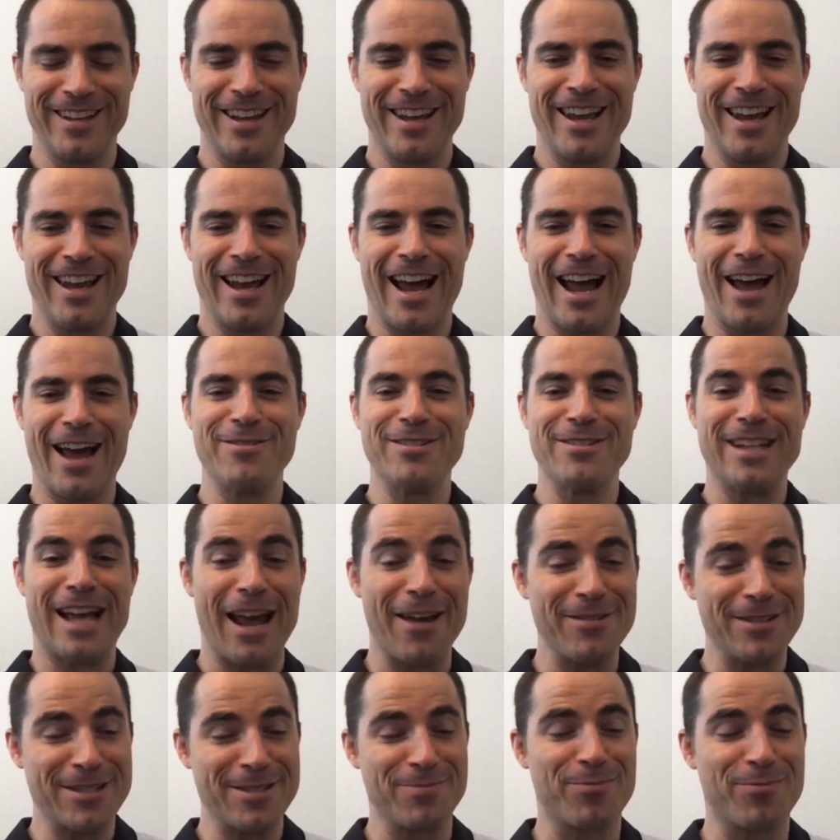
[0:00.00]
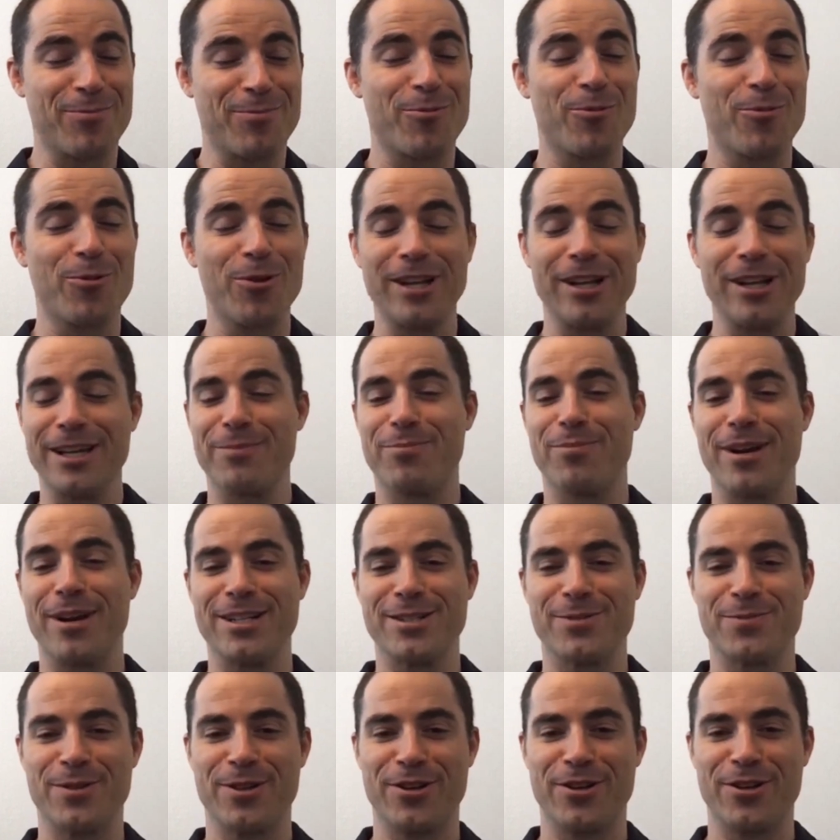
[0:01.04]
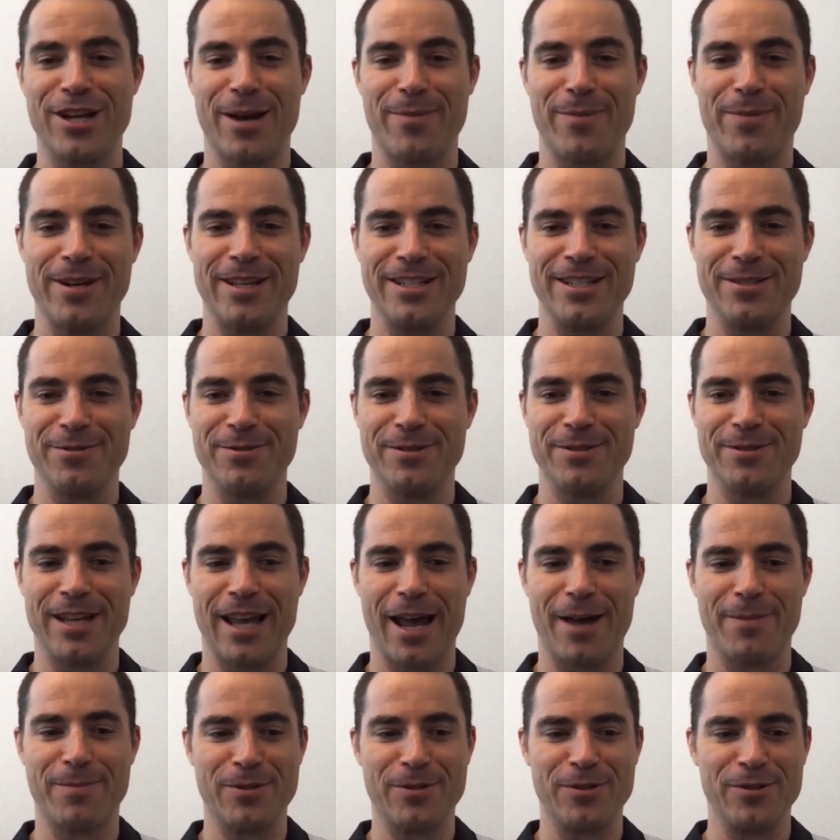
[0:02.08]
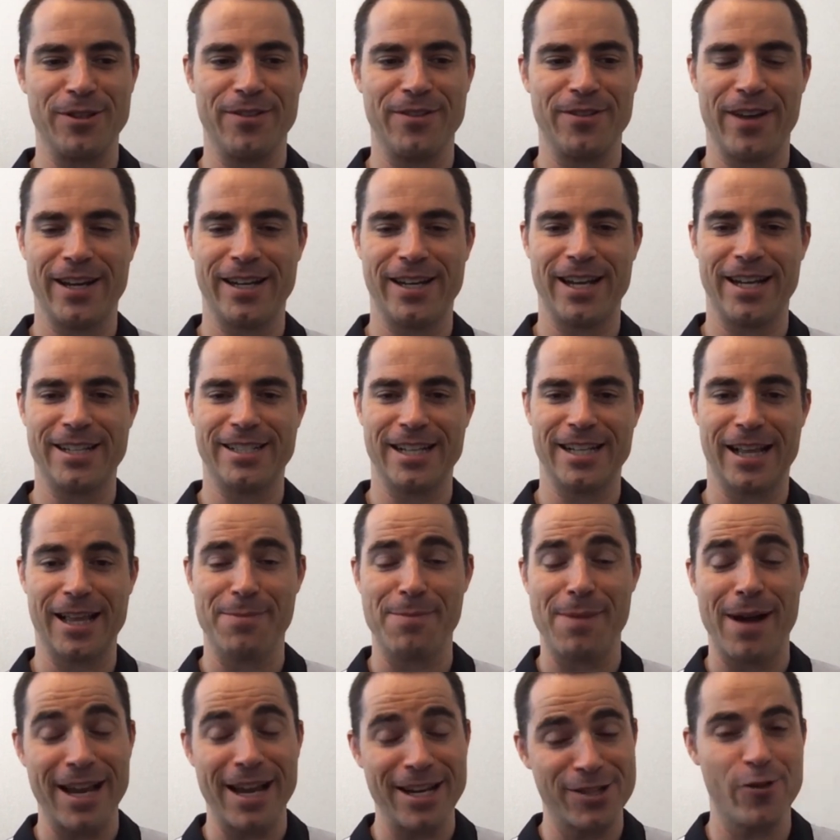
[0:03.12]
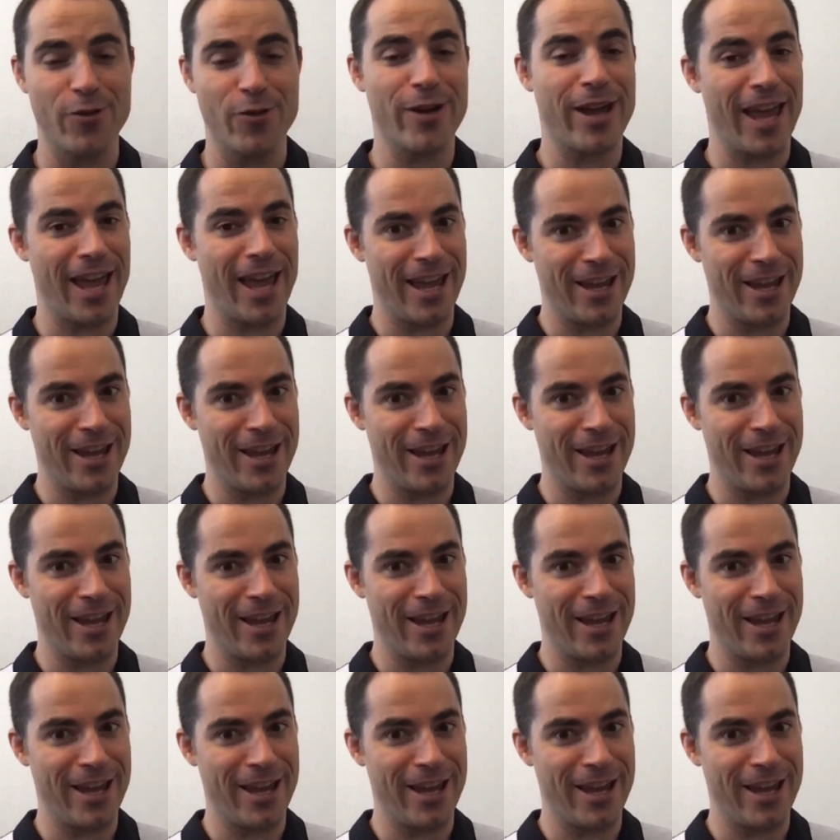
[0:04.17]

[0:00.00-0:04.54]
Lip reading: I was really impressed with your Japanese. It was absolutely fantastic. Like mine's okay.